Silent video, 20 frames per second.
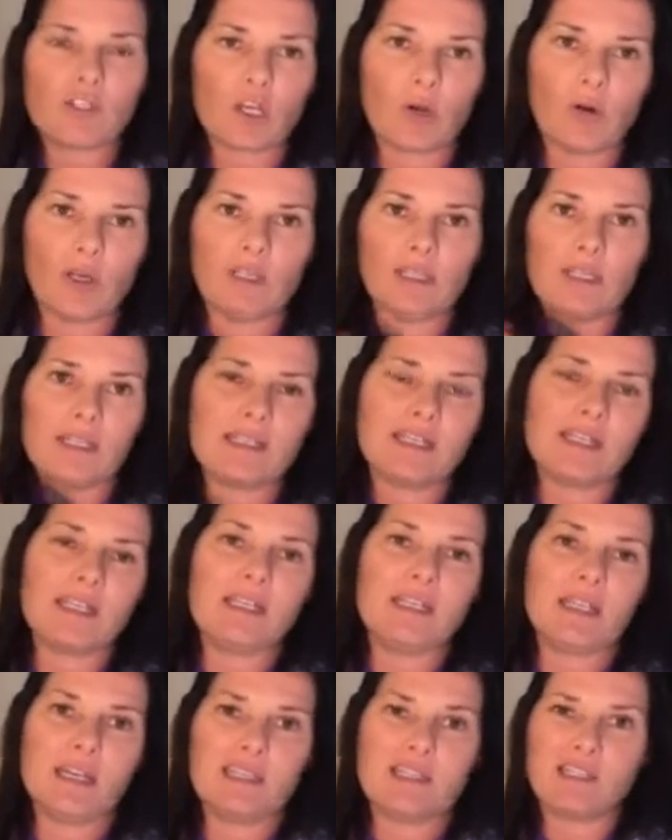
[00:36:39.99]
So at least
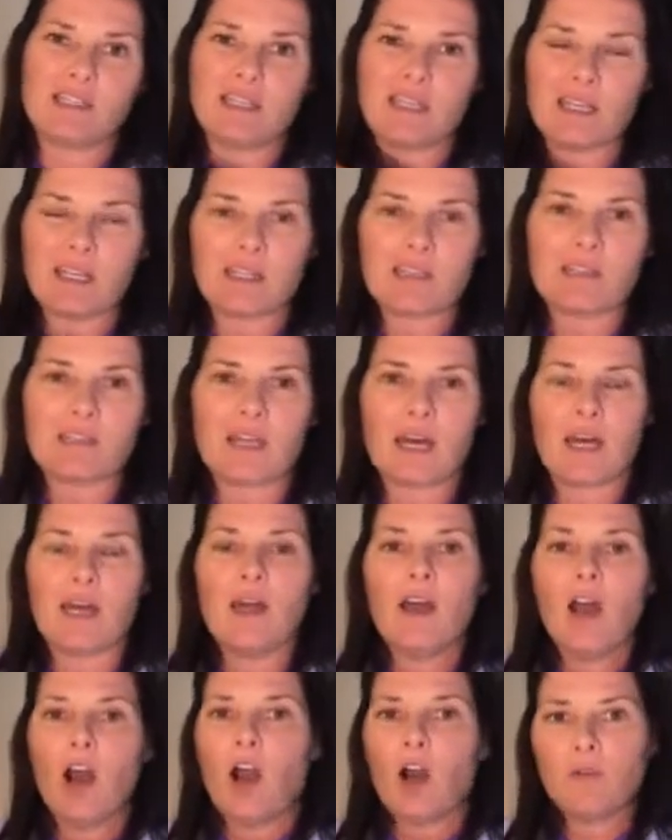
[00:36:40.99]
he, there's things that
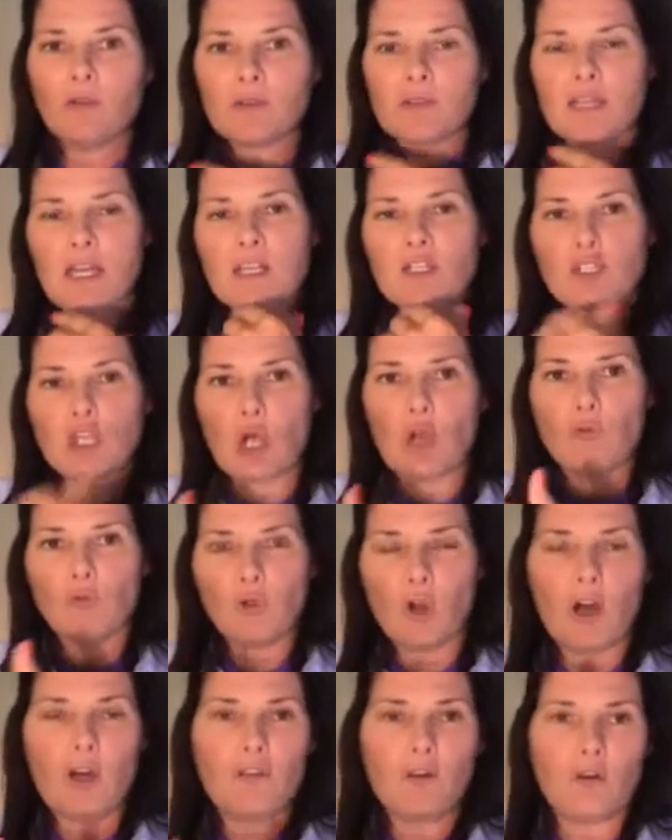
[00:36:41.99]
I'm not saying don't
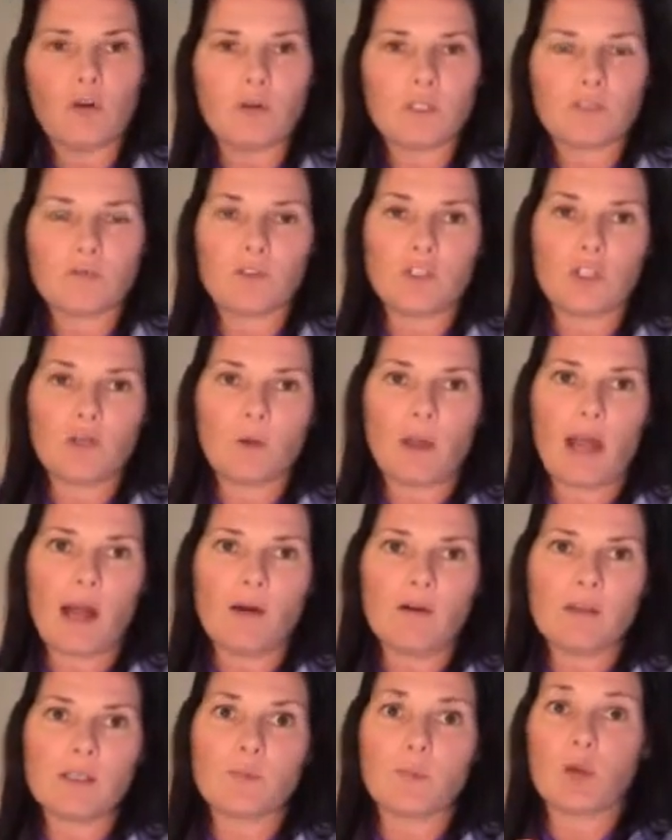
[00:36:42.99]
ride the horse for two
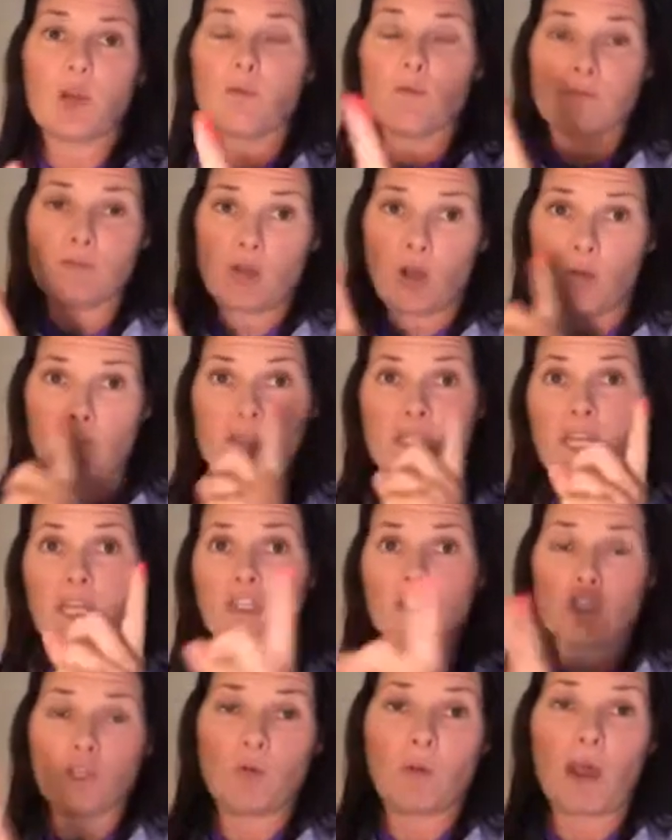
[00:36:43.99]
hours, but I'm I'm
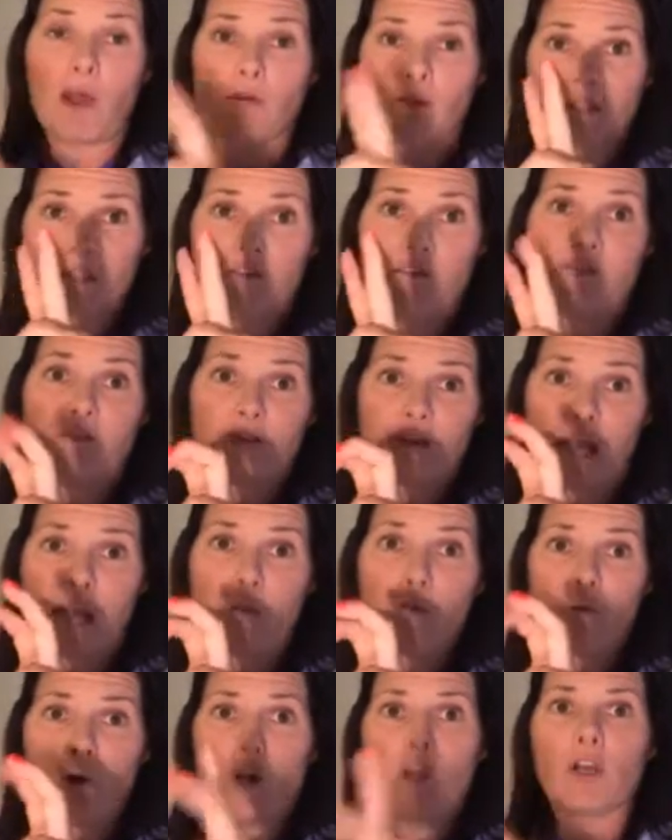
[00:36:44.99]
saying two hours of
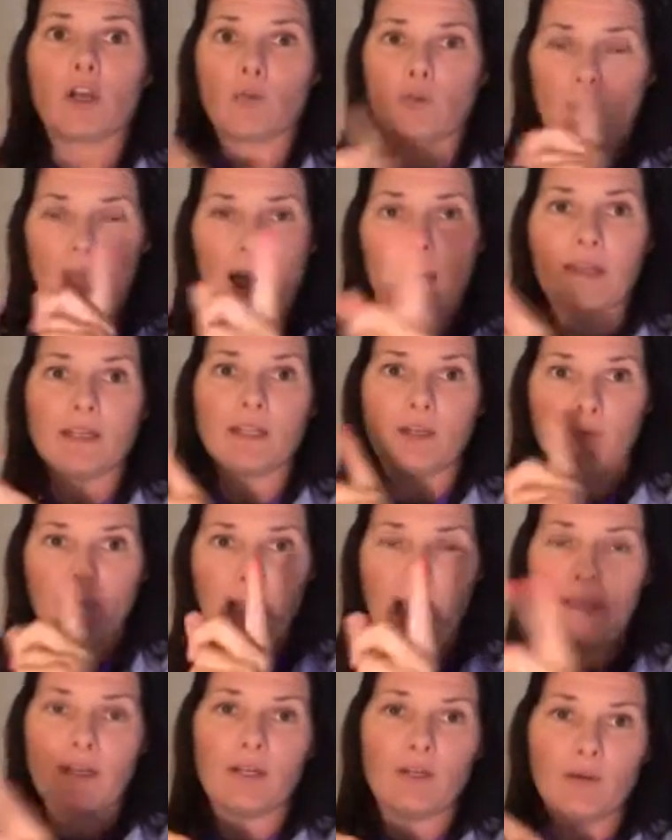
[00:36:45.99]
flat work around and
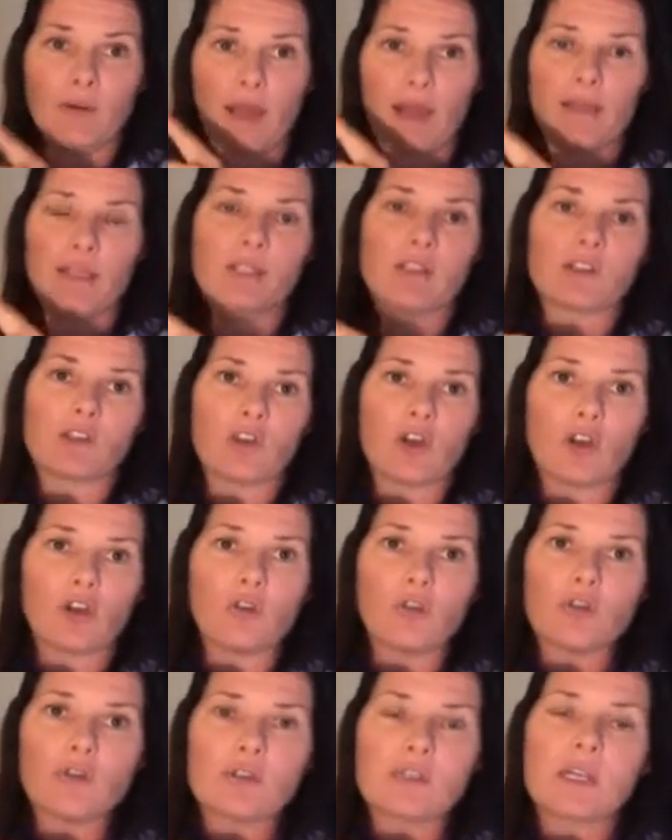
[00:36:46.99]
around and around in
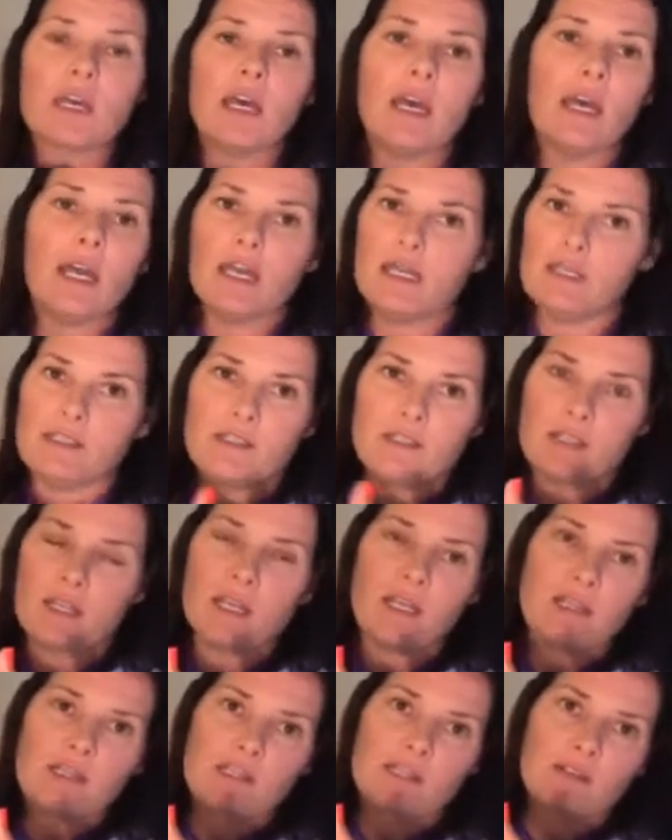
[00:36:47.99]
circles is
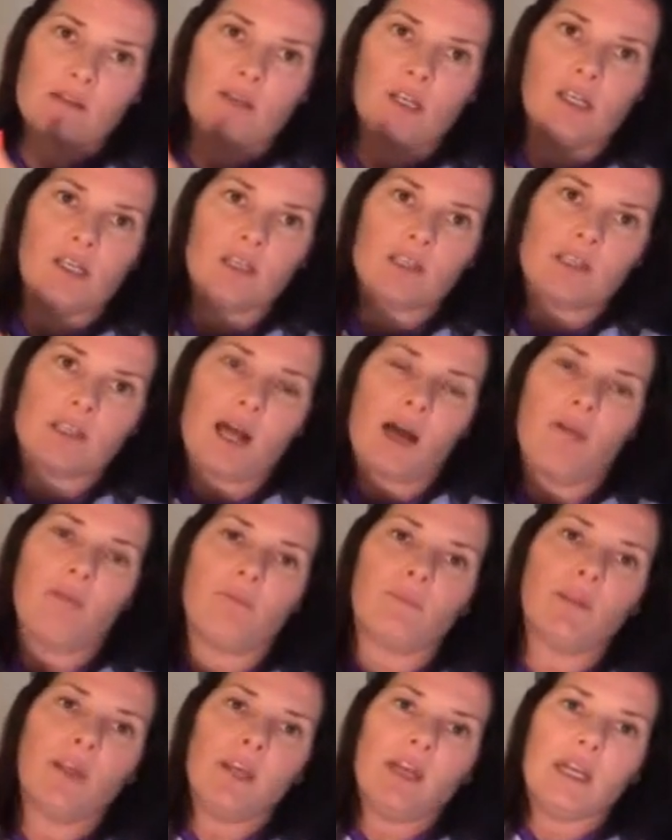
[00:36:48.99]
is is
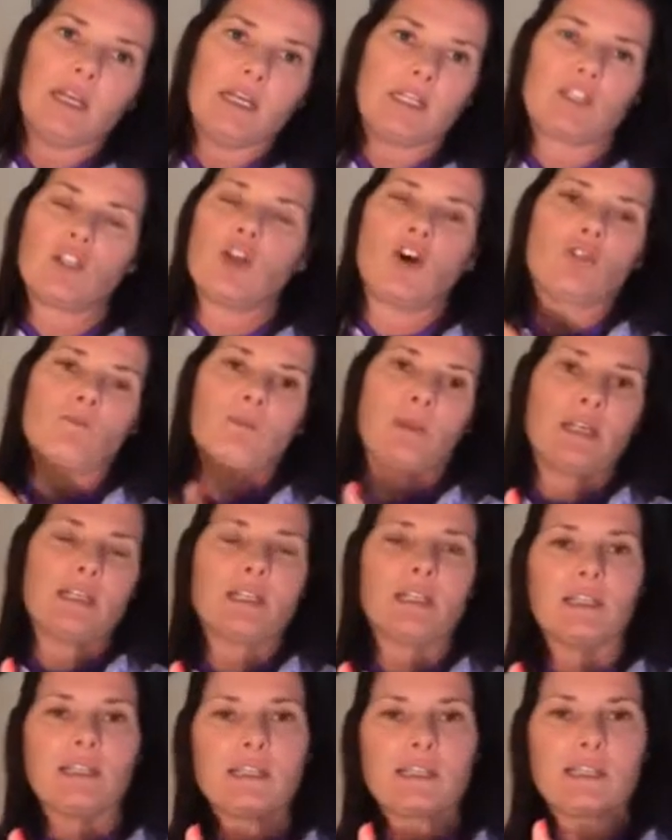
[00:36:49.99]
um it's not
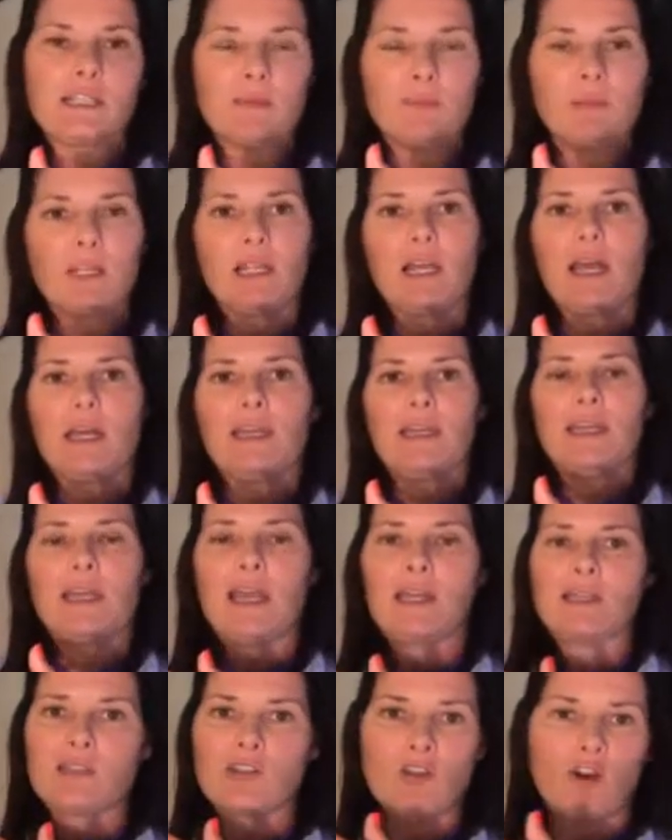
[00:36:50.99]
mentally stimulating,
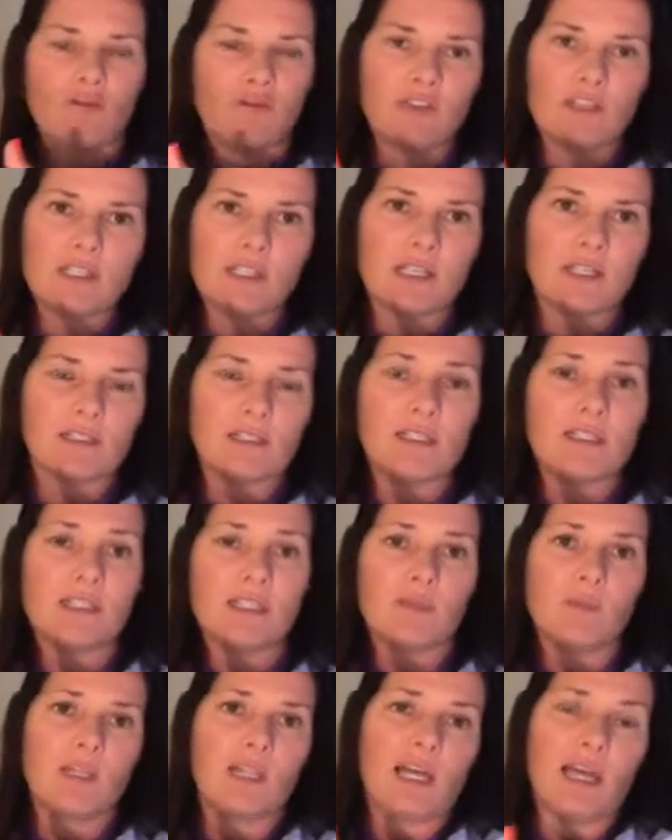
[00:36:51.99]
it's not physically
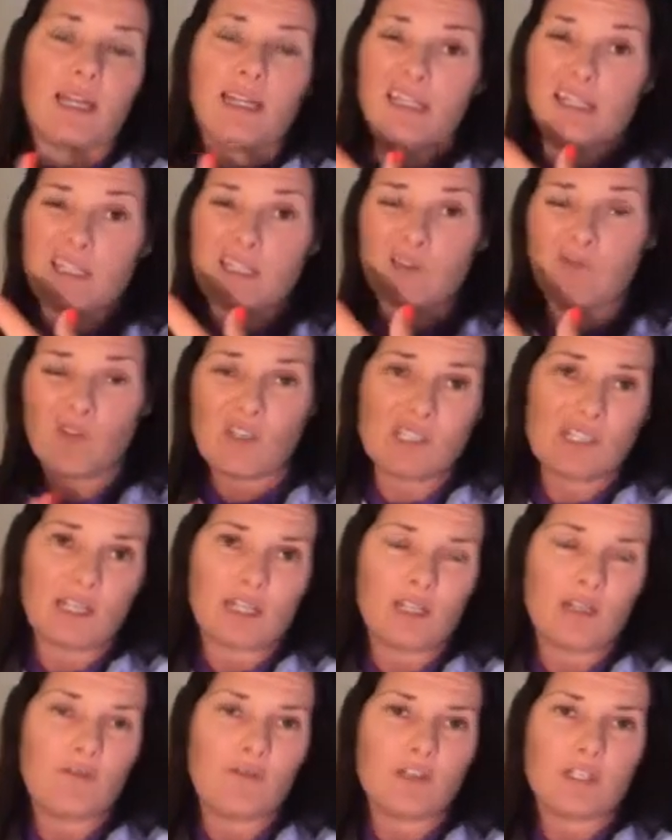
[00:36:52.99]
stimulating, it's
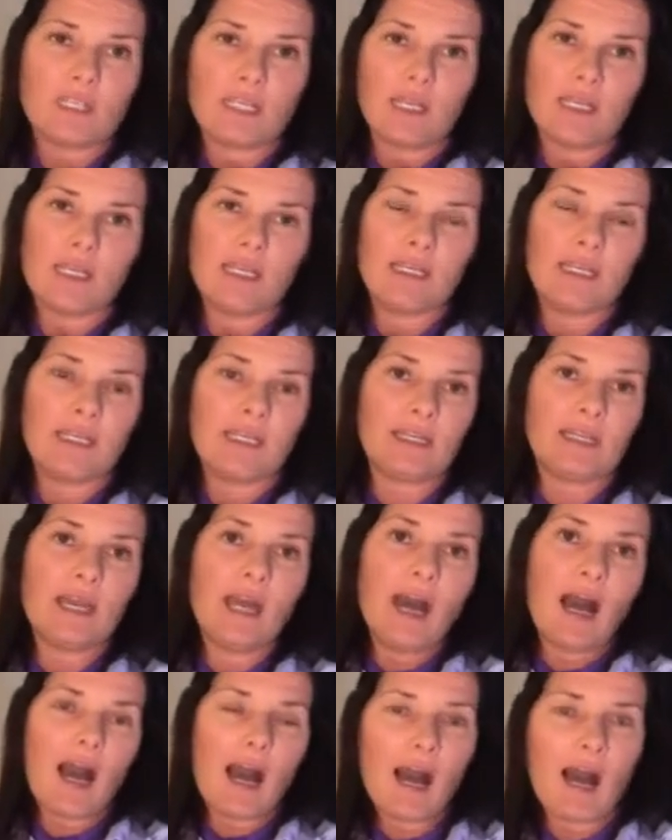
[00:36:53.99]
physically fatiguing,
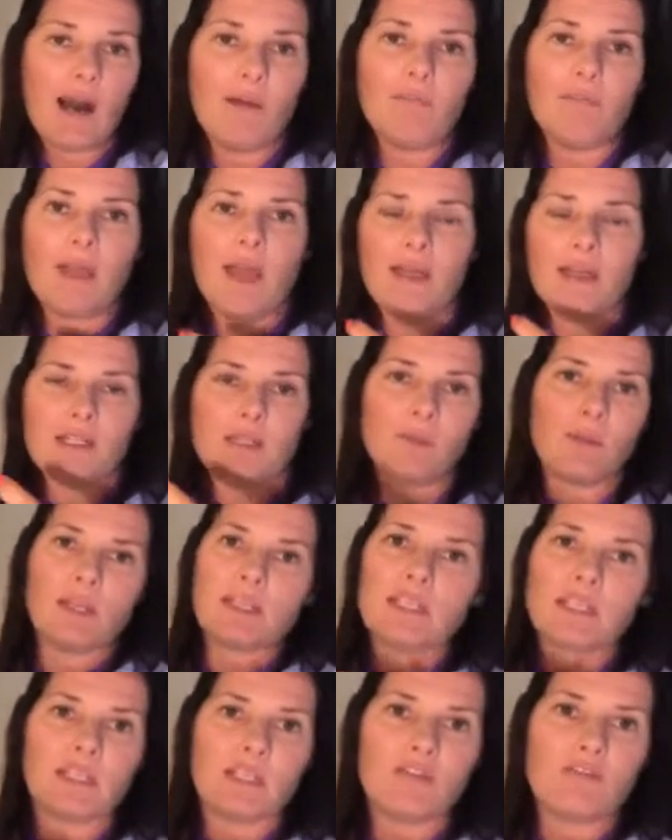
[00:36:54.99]
um, and it's
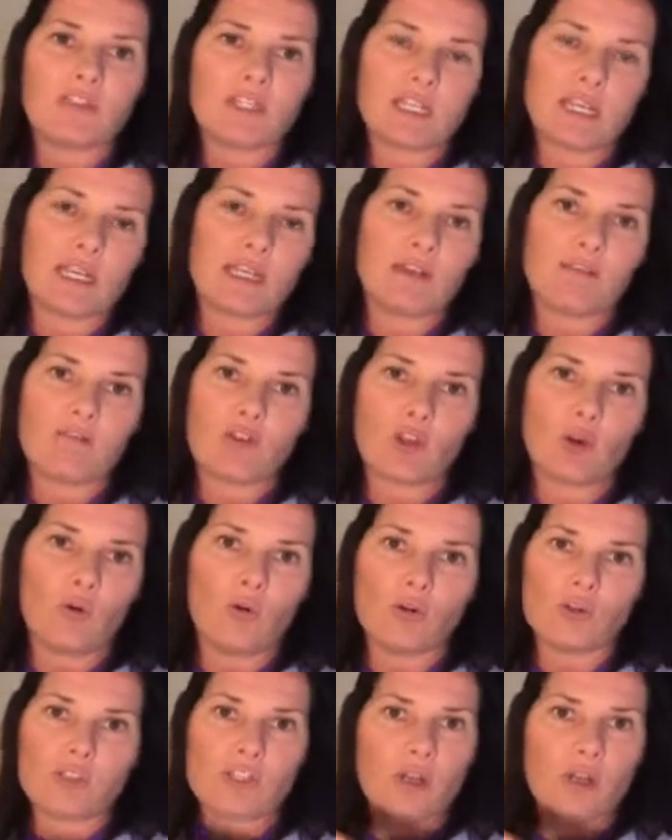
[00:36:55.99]
mentally fatiguing for the horse.